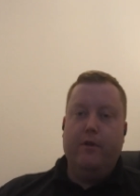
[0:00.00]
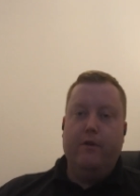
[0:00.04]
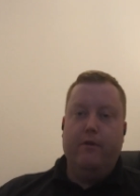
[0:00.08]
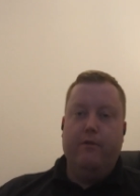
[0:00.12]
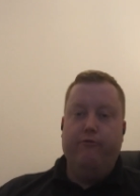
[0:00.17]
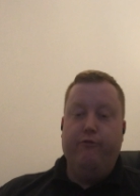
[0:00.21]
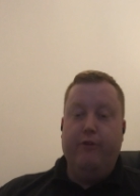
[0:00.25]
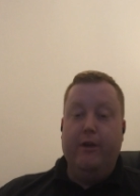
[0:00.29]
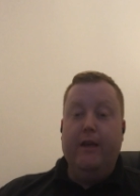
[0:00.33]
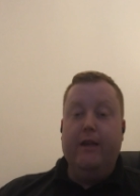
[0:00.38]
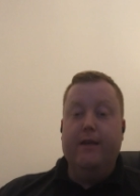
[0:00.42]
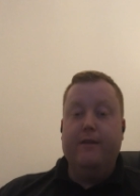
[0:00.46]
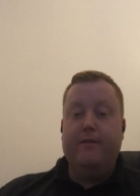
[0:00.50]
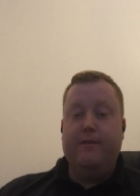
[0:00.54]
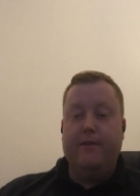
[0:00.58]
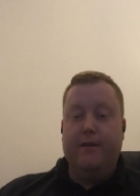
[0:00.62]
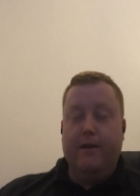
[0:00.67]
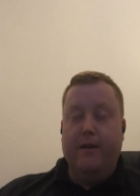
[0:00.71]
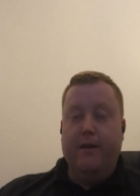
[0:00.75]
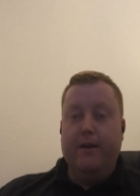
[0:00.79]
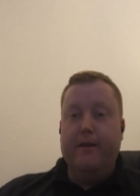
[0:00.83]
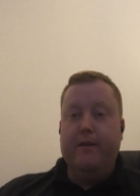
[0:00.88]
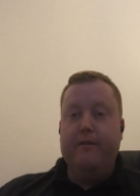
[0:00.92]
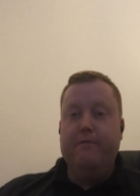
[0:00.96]

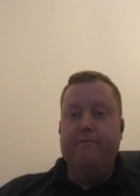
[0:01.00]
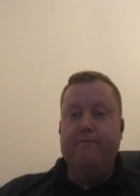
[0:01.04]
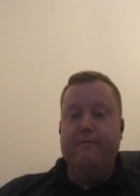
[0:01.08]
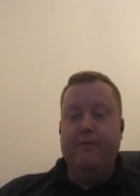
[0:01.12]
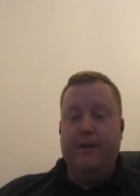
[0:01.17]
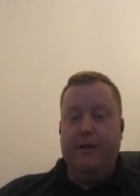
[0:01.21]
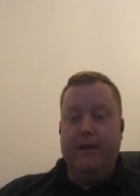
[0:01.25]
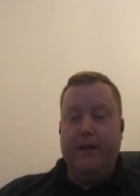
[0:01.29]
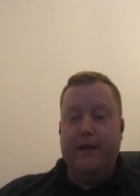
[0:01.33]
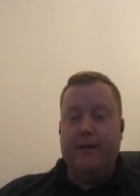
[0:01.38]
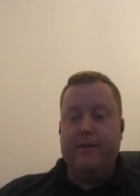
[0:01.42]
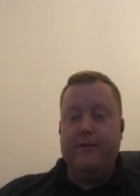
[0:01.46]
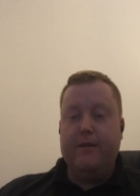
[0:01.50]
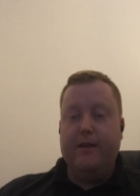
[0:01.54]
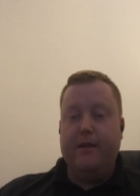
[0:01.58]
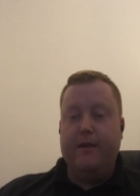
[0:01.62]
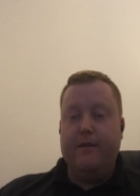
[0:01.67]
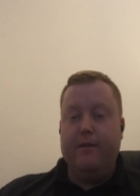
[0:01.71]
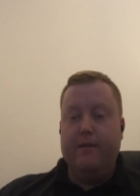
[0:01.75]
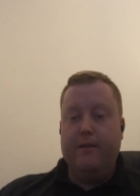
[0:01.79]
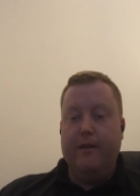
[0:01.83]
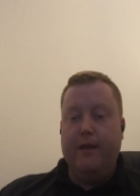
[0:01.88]
realistically in that sense.